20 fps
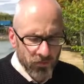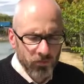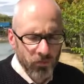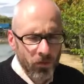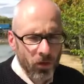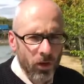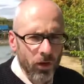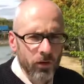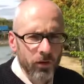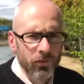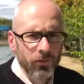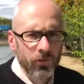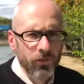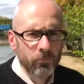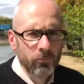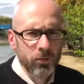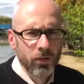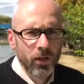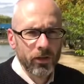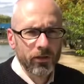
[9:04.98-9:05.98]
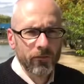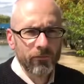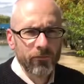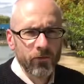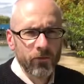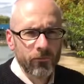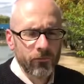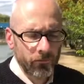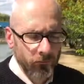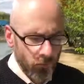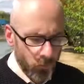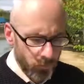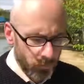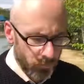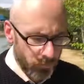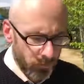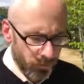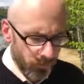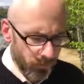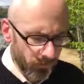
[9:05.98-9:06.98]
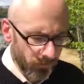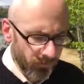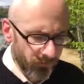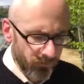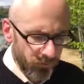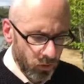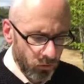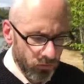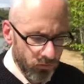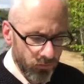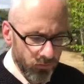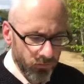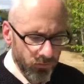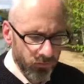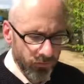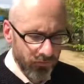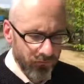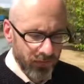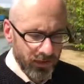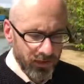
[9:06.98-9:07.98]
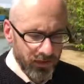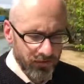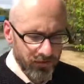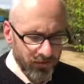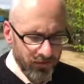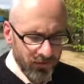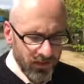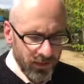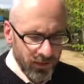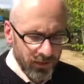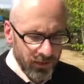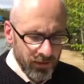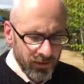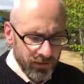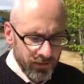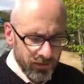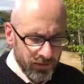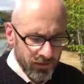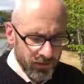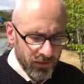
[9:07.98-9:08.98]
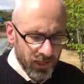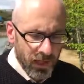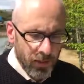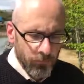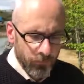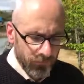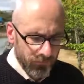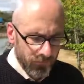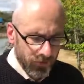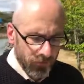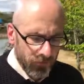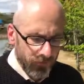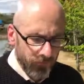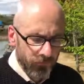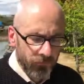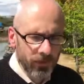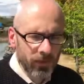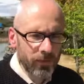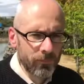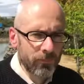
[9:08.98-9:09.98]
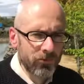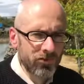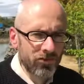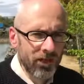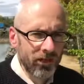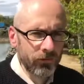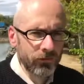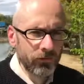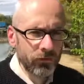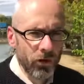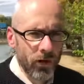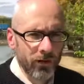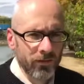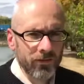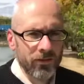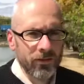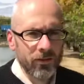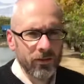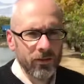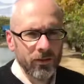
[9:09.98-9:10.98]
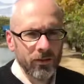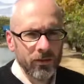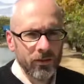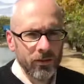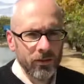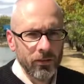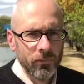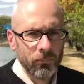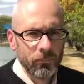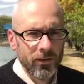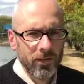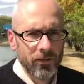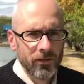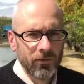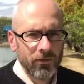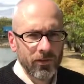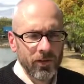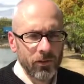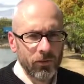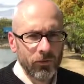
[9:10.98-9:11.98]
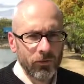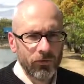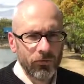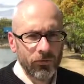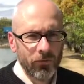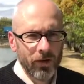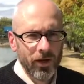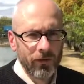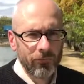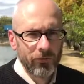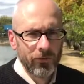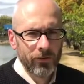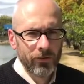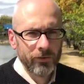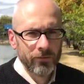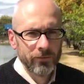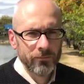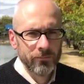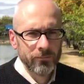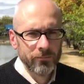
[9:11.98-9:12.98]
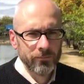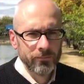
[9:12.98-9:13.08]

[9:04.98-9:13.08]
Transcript: As long as the blood of your forebears flows through your veins, the lamp of human freedom shall not be extinguished forever.